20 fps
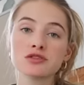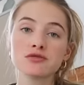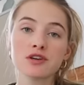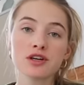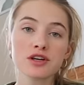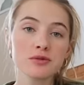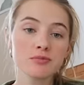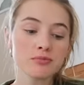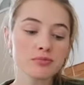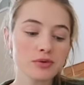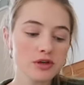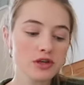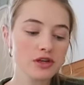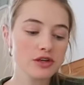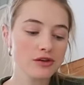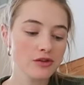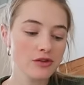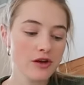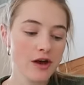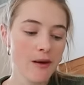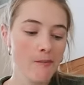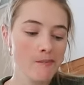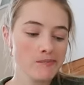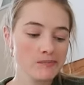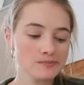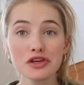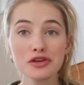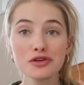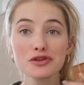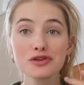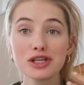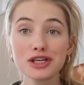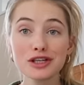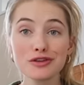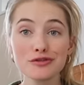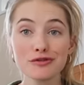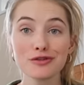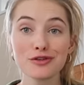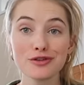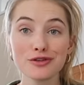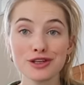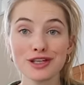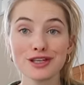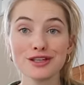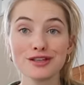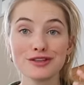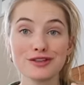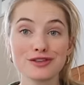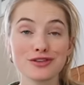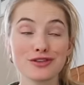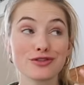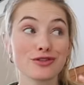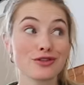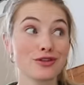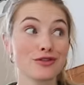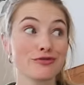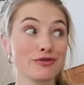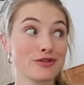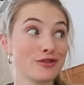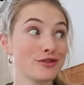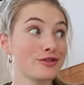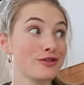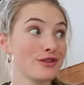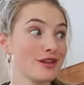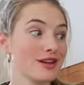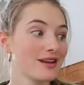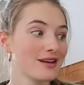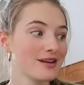is very important, that you need food, you deserve food.